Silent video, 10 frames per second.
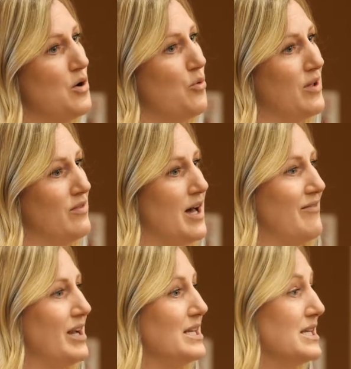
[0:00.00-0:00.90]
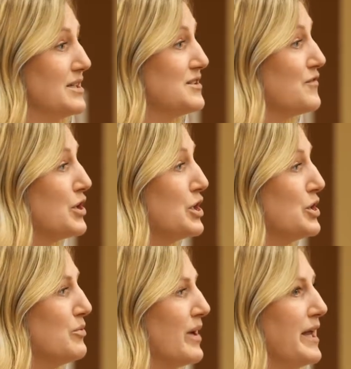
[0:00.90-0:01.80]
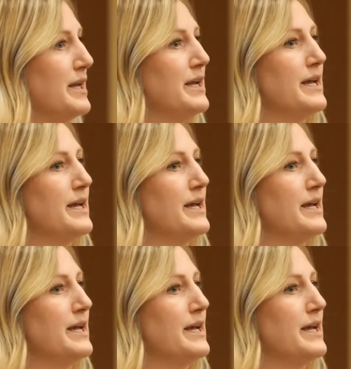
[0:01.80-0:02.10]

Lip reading: We have a lot of ideas for you, but